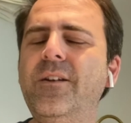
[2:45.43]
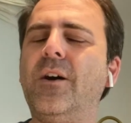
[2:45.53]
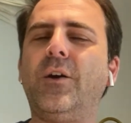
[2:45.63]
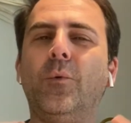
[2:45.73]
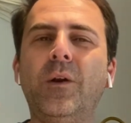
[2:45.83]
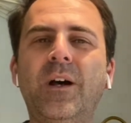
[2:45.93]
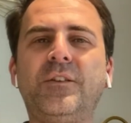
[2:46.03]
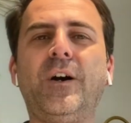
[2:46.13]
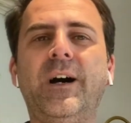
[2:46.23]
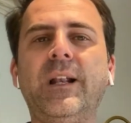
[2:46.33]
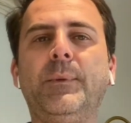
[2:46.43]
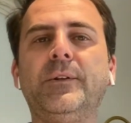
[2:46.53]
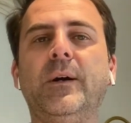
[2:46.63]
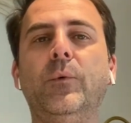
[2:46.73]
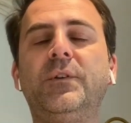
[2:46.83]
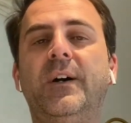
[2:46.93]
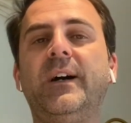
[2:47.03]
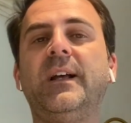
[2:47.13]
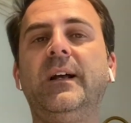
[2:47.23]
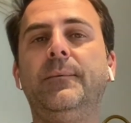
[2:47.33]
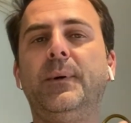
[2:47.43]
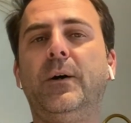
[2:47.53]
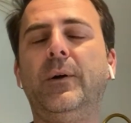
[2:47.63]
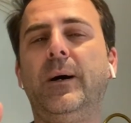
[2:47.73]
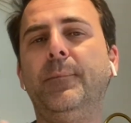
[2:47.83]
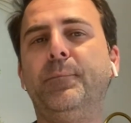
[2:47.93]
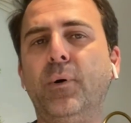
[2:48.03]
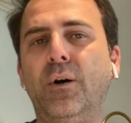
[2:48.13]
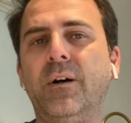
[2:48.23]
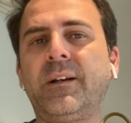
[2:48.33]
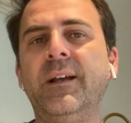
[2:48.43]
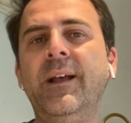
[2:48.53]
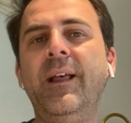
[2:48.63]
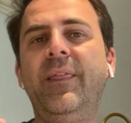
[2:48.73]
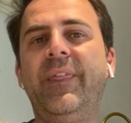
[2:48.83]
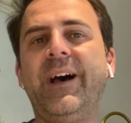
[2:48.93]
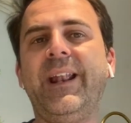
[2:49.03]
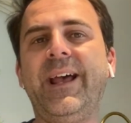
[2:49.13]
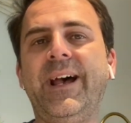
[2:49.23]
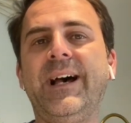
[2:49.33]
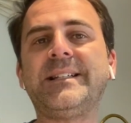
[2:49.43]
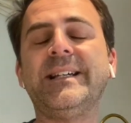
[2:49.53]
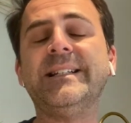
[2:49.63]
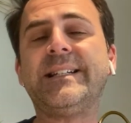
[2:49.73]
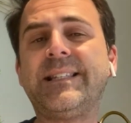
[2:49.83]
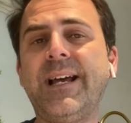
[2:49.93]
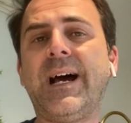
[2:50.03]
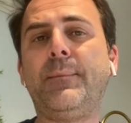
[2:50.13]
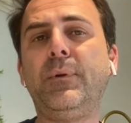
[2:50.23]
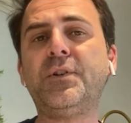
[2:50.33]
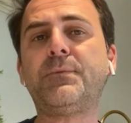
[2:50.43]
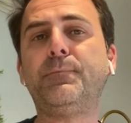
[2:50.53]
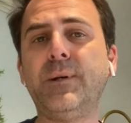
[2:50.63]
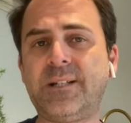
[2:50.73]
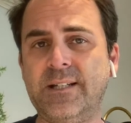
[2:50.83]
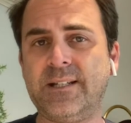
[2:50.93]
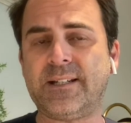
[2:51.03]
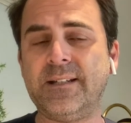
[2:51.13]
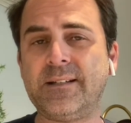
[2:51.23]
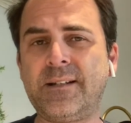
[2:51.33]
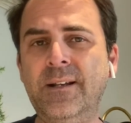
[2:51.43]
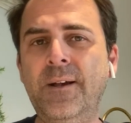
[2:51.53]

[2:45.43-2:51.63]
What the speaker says: No, no, we're not talking about that. We're talking about a book that has established businesses.